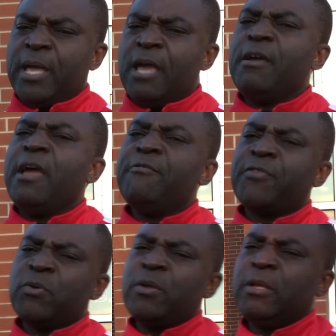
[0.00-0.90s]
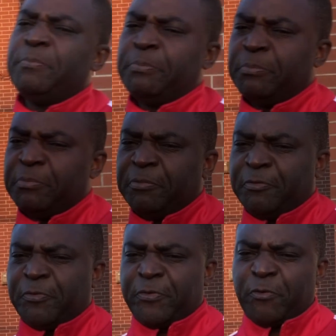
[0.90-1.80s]
every
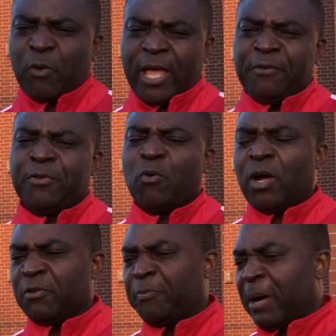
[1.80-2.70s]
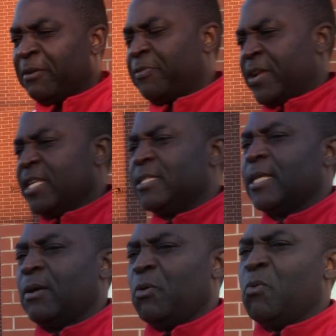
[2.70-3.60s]
one of my friends
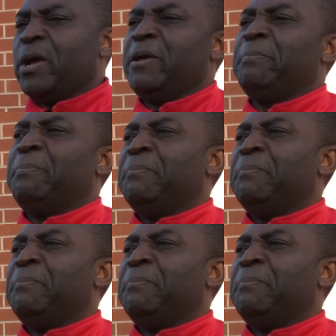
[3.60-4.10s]
were